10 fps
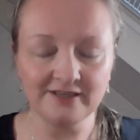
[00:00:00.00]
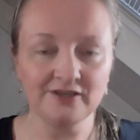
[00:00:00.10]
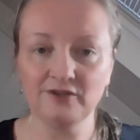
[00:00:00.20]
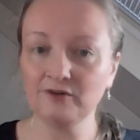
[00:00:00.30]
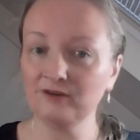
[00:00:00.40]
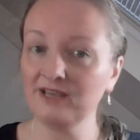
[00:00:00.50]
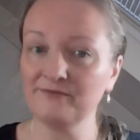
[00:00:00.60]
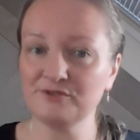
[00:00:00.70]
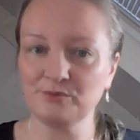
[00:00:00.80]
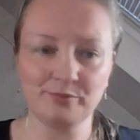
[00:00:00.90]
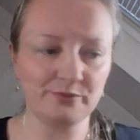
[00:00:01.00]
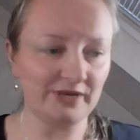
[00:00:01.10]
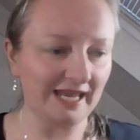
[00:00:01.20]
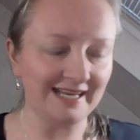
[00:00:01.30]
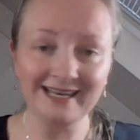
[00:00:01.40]
You don't have to put
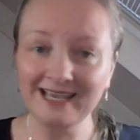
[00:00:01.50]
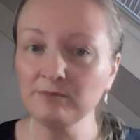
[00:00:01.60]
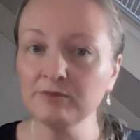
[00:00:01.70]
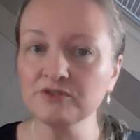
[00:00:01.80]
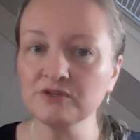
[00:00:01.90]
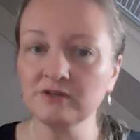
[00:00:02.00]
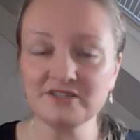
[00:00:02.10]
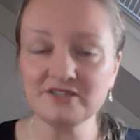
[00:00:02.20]
any labels on it.